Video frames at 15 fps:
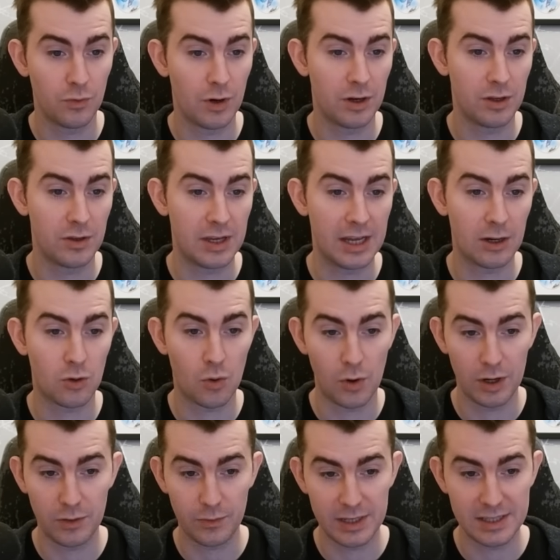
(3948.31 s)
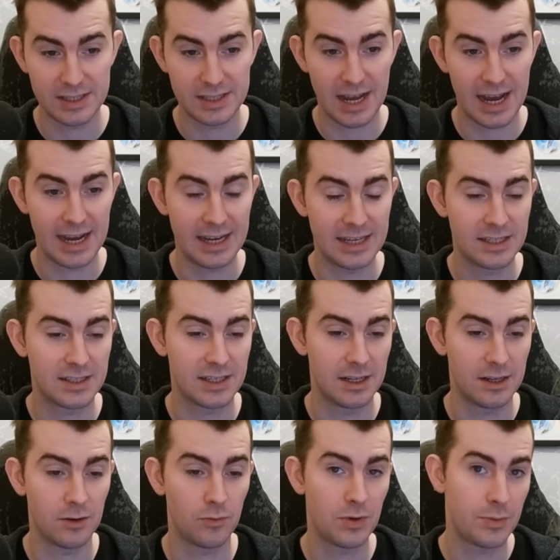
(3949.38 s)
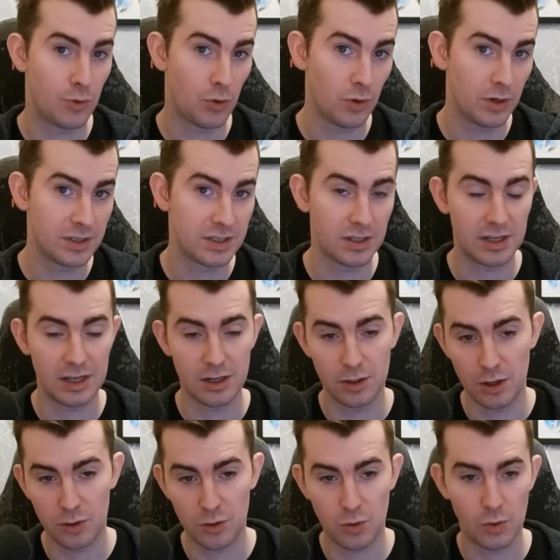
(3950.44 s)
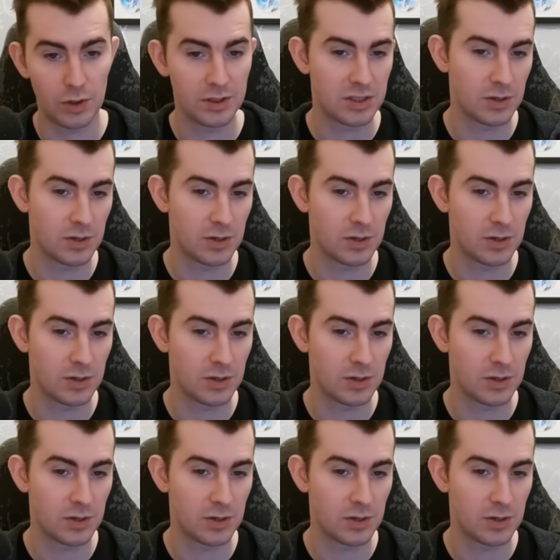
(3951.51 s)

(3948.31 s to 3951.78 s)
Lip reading: where you get a coin when this dies, and then it reborns, and you get another coin.